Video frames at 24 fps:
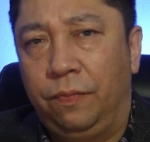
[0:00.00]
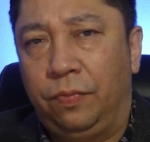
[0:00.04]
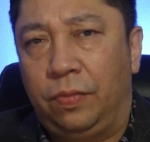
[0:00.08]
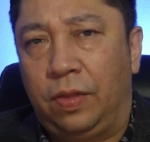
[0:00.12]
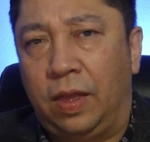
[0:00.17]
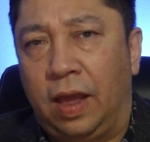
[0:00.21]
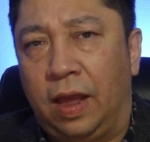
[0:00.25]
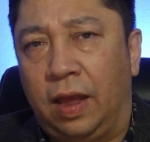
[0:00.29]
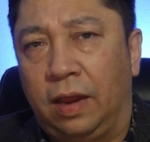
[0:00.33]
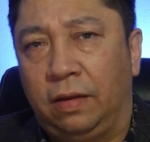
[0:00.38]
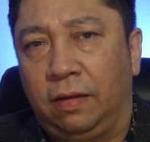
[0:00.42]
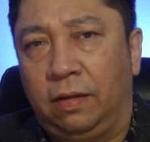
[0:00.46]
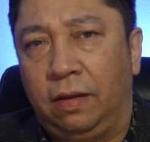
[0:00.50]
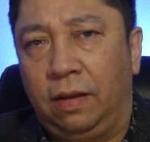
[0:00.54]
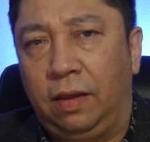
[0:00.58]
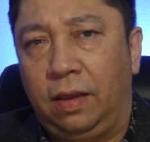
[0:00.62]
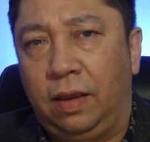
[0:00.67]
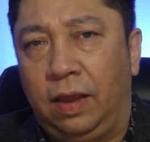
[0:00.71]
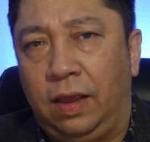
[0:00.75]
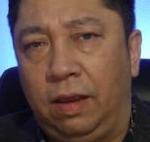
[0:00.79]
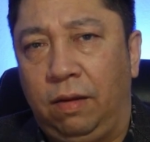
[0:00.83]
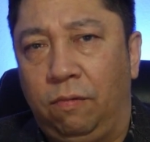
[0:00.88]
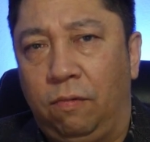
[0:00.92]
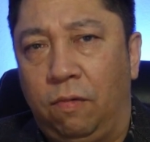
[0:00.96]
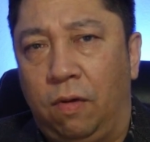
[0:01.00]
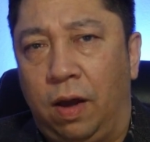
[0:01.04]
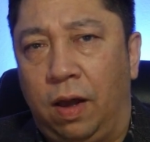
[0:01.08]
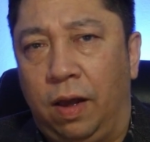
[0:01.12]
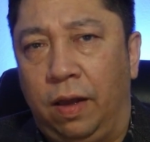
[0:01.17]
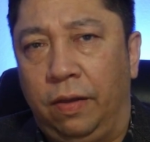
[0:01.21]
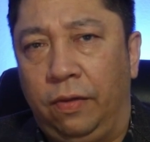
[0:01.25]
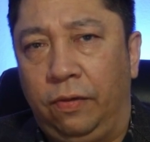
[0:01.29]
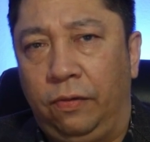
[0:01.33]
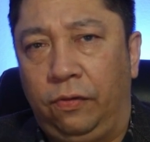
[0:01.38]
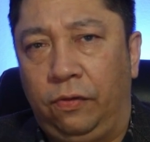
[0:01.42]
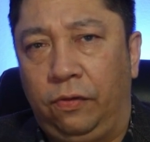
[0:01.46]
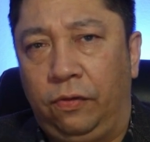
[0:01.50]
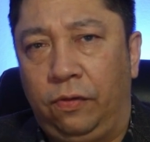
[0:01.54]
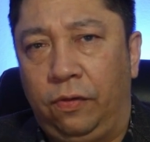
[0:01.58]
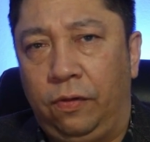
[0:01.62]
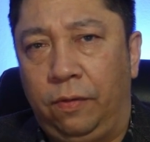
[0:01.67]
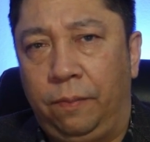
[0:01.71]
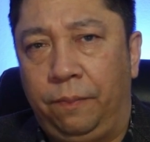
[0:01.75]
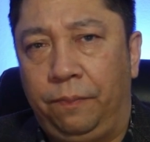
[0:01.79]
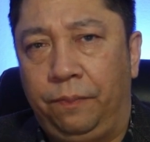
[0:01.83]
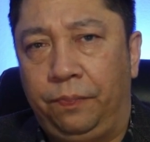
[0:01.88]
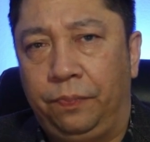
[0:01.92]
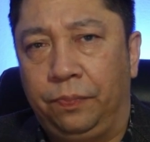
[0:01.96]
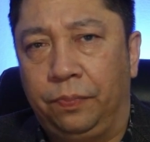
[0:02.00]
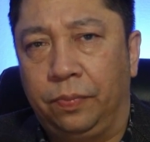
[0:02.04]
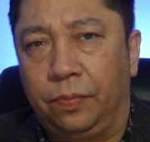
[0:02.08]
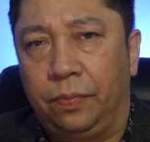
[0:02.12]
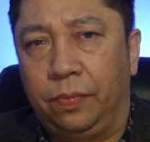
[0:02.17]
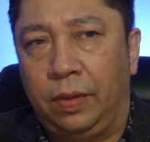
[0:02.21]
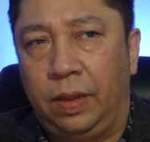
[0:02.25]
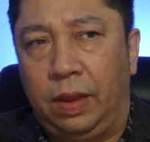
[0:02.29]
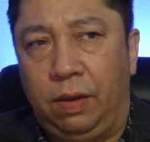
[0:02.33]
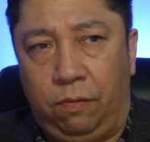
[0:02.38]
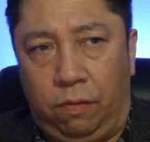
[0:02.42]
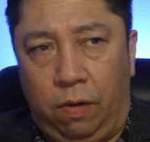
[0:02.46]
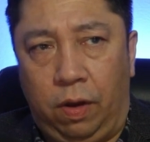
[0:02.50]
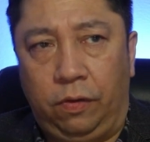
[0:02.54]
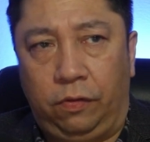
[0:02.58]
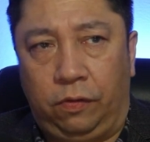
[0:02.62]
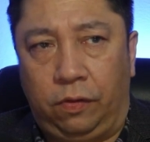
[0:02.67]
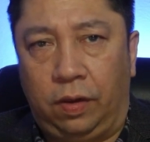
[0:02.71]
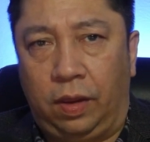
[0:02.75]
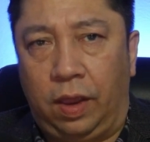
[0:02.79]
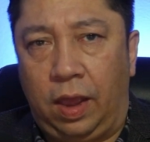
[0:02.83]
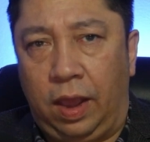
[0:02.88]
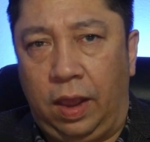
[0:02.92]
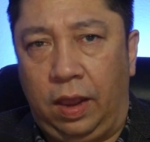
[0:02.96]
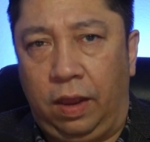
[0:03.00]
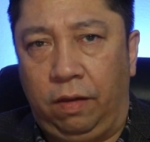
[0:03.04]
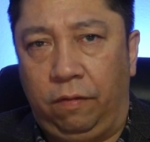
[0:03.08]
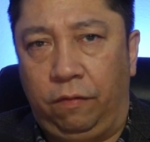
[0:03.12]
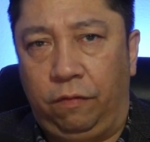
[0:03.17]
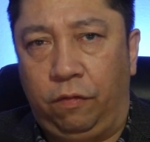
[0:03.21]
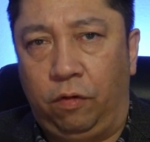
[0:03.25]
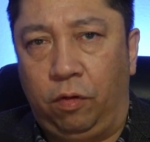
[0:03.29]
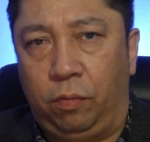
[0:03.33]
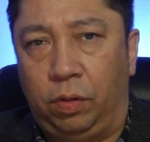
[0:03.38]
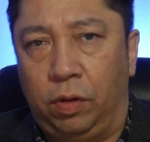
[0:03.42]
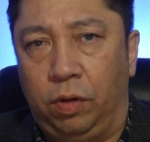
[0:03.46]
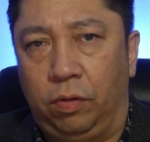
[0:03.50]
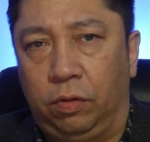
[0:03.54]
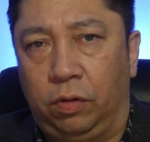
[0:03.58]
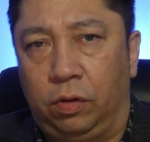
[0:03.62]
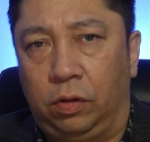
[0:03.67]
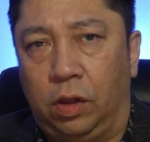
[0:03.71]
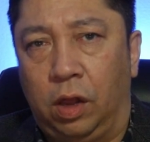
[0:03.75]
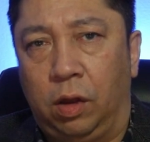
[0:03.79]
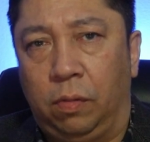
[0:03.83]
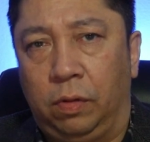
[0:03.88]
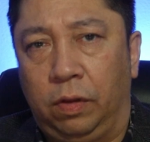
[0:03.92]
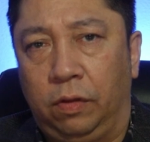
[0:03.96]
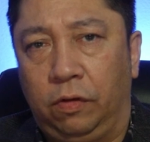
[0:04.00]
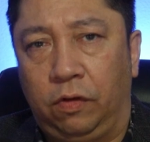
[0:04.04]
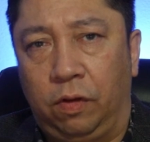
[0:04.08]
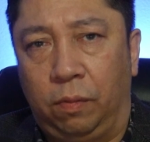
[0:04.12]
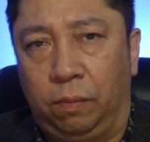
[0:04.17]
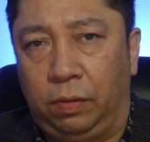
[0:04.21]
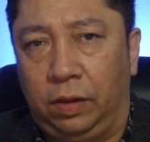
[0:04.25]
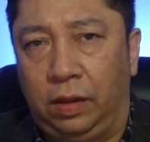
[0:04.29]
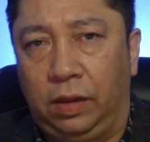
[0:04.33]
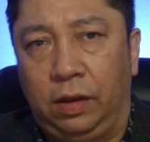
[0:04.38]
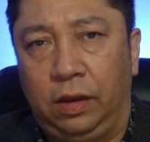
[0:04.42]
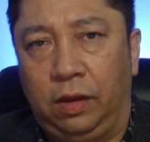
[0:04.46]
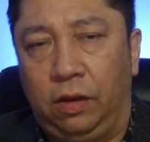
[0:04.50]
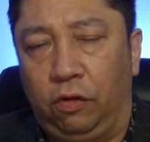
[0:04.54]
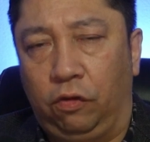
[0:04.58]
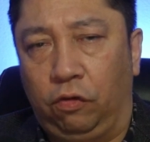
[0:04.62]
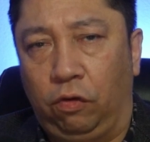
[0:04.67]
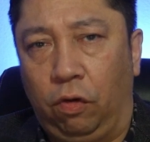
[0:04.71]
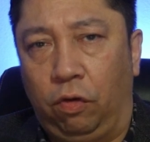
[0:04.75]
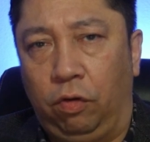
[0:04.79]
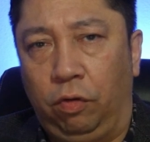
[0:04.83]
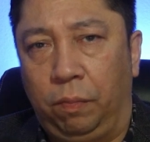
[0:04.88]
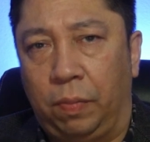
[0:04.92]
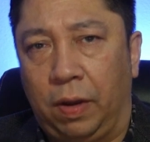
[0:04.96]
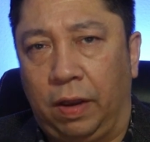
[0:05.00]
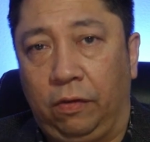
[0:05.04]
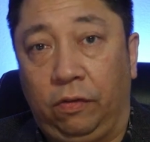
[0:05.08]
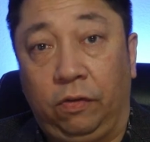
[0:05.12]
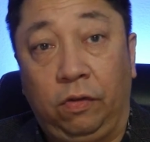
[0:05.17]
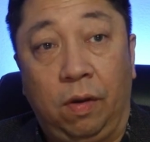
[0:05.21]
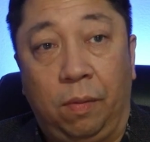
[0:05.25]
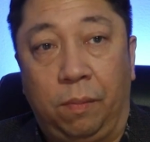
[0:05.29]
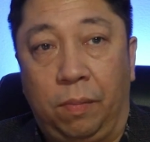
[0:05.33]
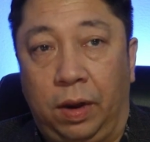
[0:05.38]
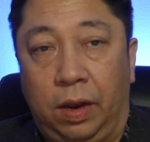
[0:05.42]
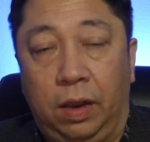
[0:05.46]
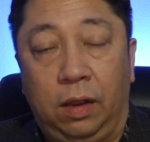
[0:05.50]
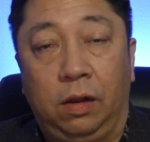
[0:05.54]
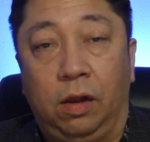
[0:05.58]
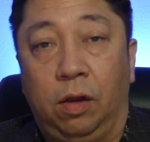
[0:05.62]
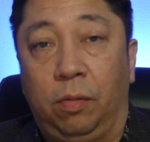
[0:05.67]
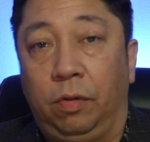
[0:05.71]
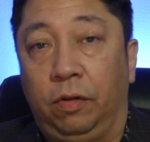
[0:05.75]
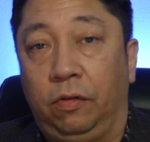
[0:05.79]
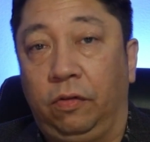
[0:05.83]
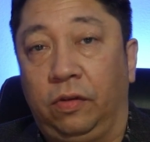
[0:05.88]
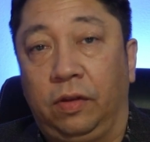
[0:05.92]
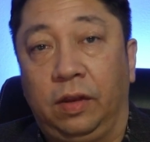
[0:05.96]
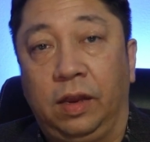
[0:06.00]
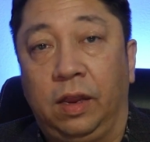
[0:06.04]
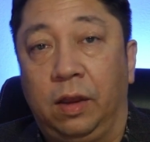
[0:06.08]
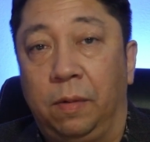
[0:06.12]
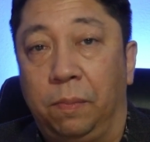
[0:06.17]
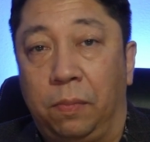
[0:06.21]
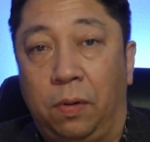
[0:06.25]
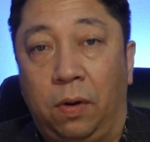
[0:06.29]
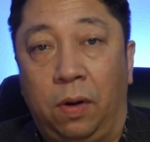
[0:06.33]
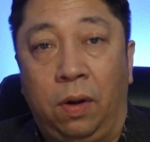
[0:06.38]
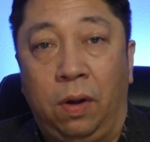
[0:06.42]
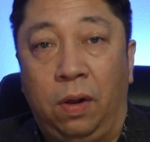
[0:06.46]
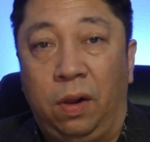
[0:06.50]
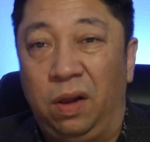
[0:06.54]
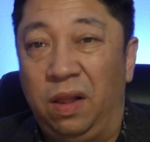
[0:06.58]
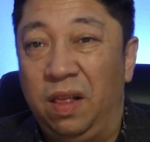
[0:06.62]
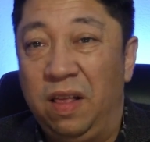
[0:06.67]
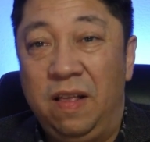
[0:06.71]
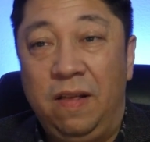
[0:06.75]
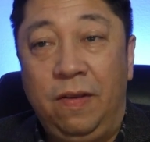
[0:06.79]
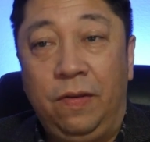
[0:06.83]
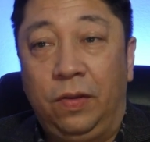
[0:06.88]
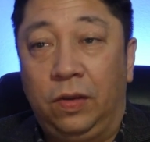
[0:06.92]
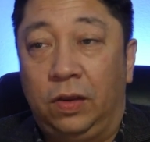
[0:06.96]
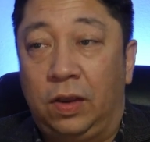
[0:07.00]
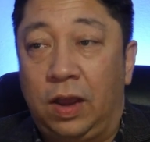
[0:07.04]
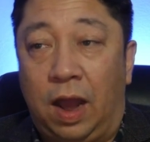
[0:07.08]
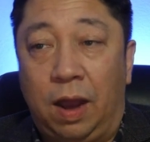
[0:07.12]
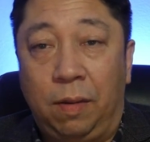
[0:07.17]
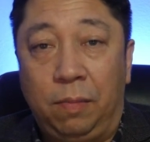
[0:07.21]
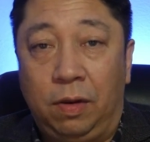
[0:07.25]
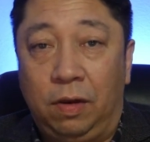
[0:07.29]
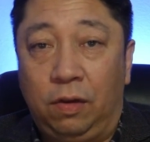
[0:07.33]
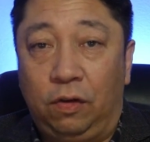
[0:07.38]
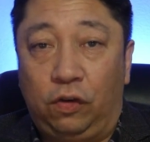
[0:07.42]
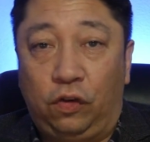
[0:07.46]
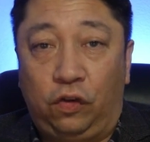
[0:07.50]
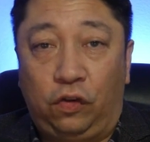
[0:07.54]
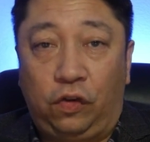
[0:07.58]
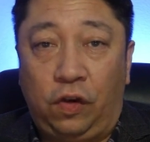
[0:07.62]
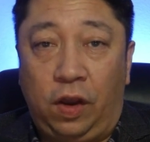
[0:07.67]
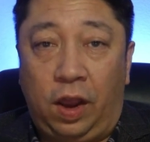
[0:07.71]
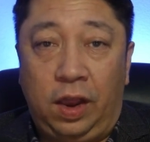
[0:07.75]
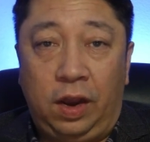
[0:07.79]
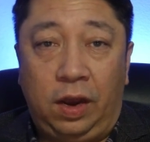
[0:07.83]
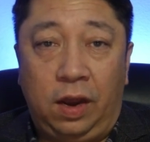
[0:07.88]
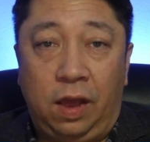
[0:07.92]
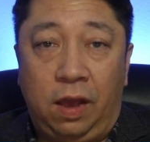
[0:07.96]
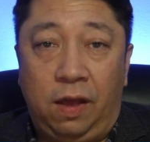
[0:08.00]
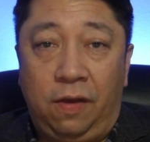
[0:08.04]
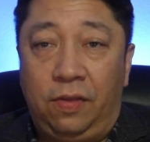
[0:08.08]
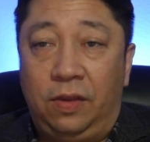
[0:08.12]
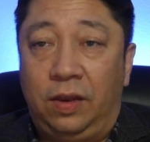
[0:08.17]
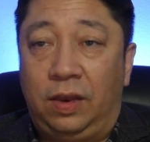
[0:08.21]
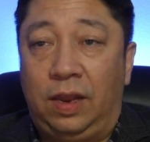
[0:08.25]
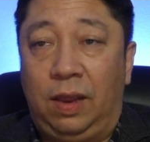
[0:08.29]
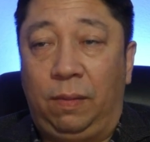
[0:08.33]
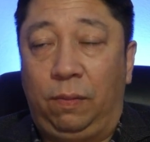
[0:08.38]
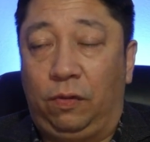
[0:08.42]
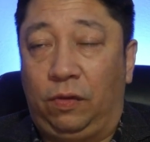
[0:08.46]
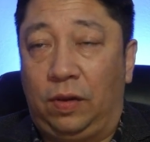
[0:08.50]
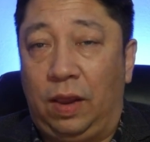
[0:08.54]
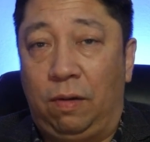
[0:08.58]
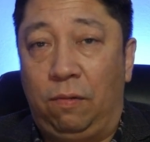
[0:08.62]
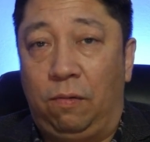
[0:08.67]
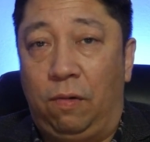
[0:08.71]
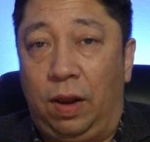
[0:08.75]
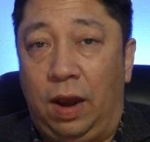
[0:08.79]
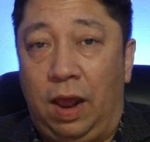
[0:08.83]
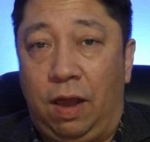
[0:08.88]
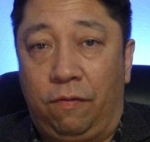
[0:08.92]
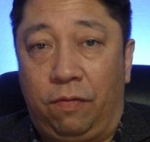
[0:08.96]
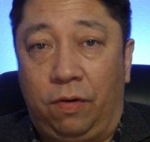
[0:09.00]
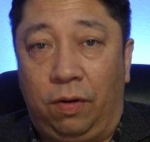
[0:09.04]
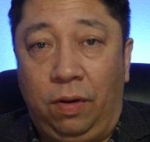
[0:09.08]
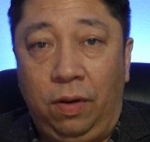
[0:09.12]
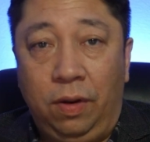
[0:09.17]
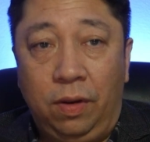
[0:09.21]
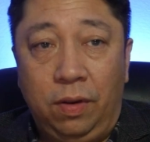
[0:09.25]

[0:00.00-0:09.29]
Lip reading: that he was a full-blown globalist, completely controlled by somebody, globalist elite cabal, communist China, the deep state, whatever.